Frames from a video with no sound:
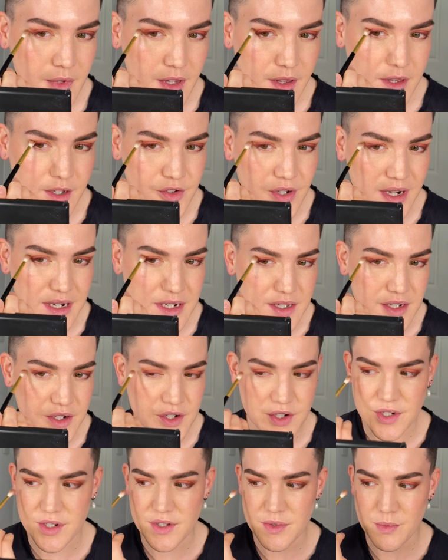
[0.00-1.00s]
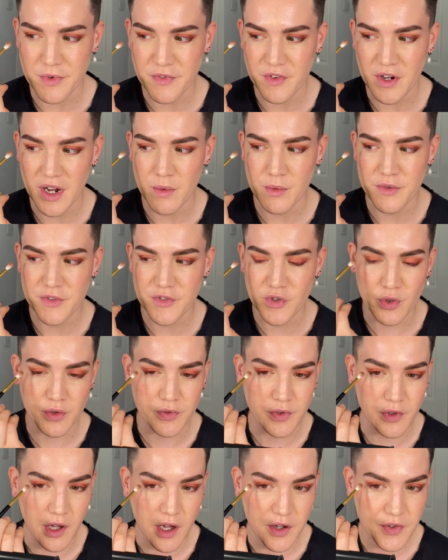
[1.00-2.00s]
transition, we've sort of
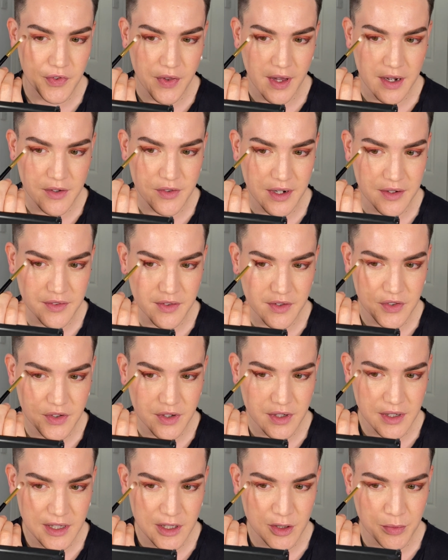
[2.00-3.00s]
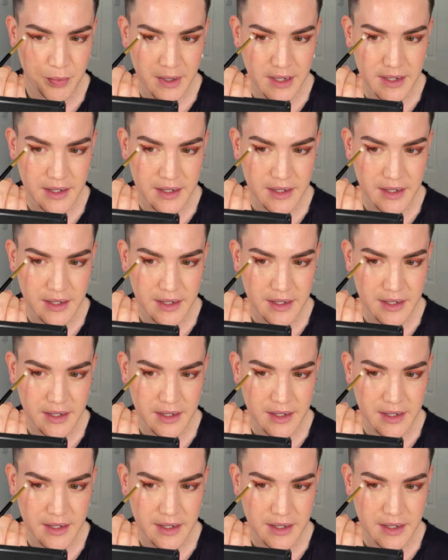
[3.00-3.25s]
lost that transition a little bit,